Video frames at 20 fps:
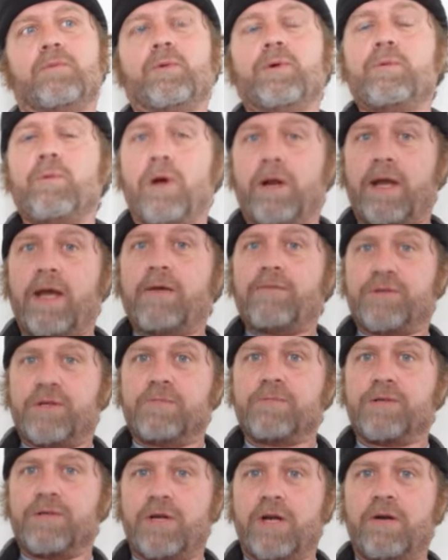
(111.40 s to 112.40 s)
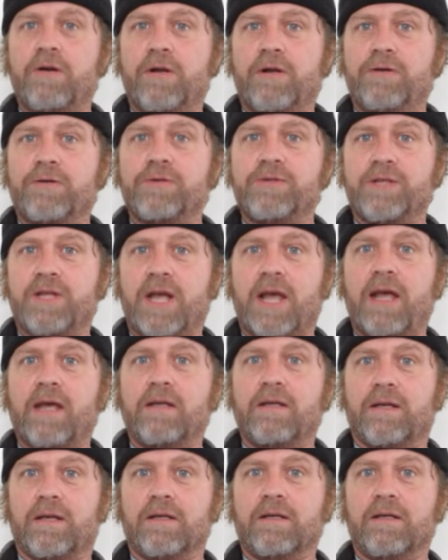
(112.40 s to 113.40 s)
we want to have some shared
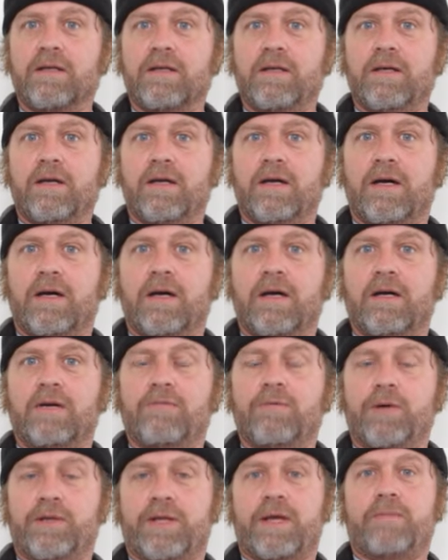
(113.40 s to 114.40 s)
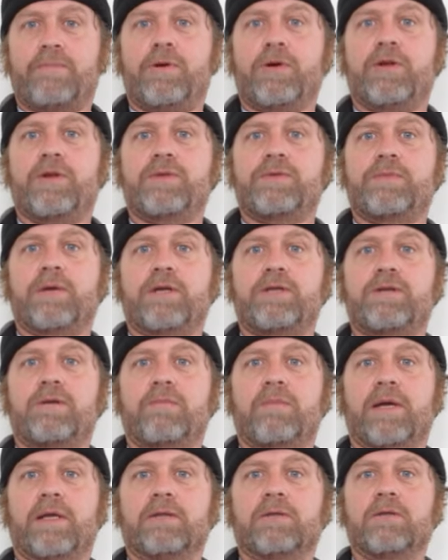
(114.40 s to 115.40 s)
understanding of what that
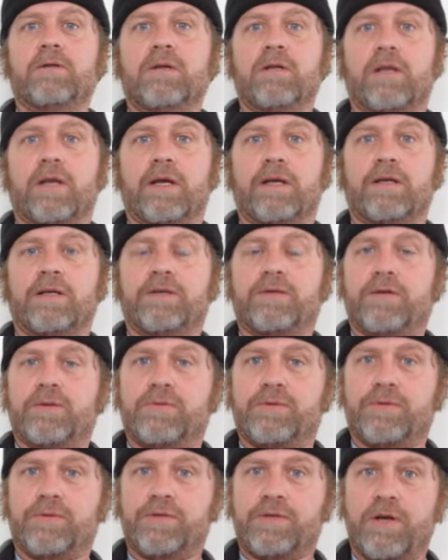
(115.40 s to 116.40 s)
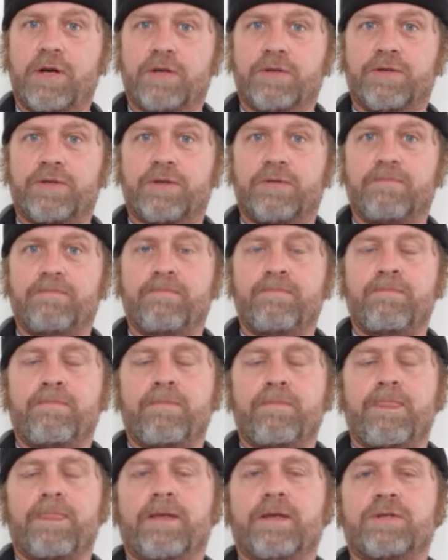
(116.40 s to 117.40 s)
participation might look like in terms of structure.
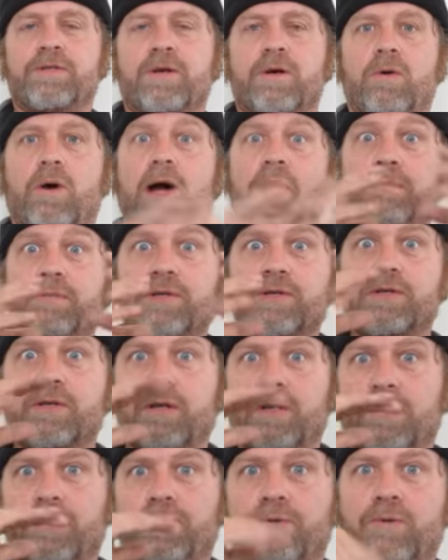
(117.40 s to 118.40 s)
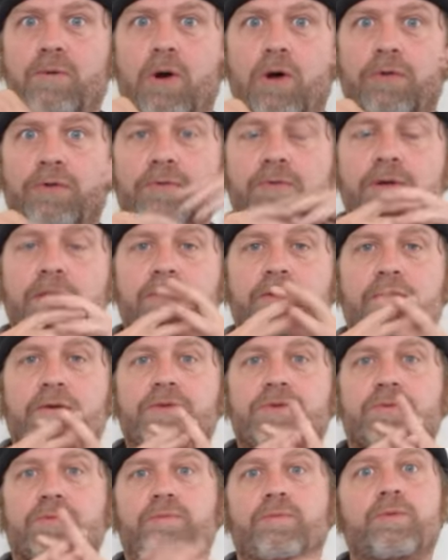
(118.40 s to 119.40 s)
So I'm just going to go through all three of
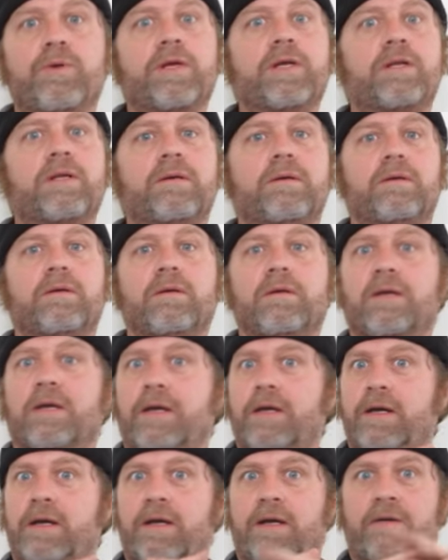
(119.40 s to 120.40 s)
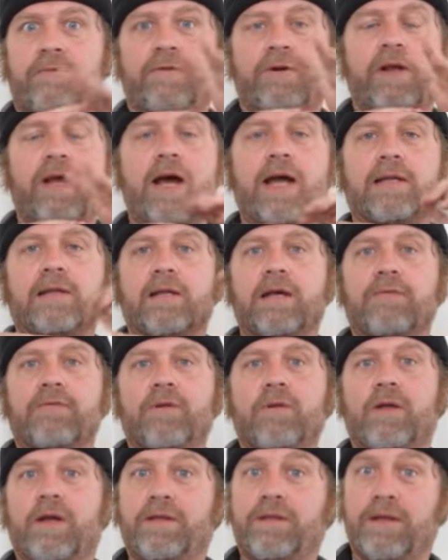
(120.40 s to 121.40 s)
those really at a very high
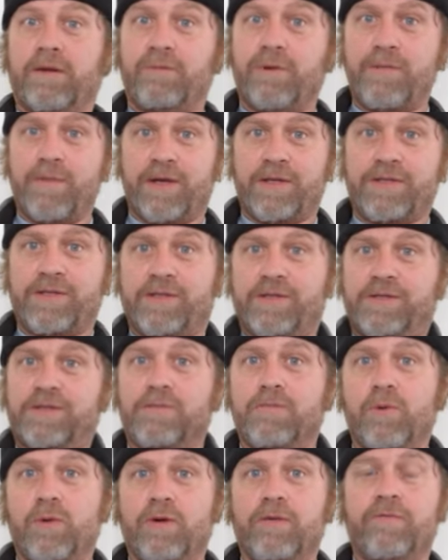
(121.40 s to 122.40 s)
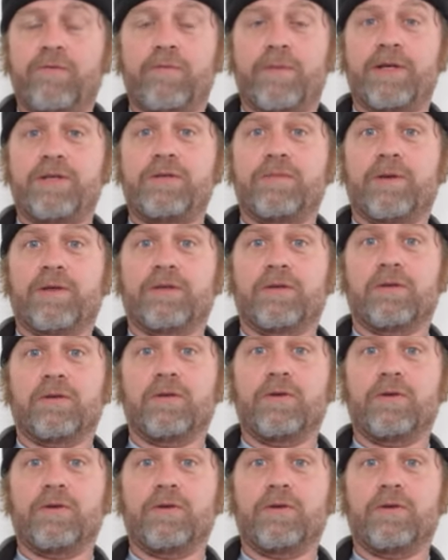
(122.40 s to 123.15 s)
level. I think we might send some more information about the